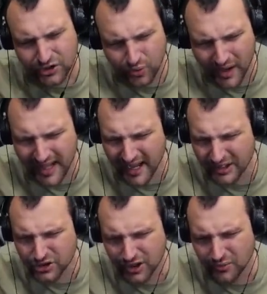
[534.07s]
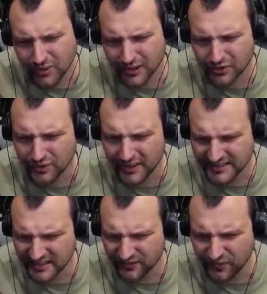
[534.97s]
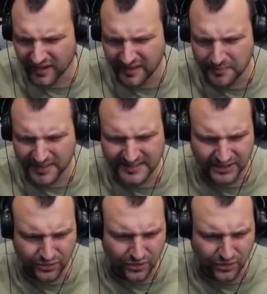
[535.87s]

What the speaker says: Do I actually want to risk it for the biscuit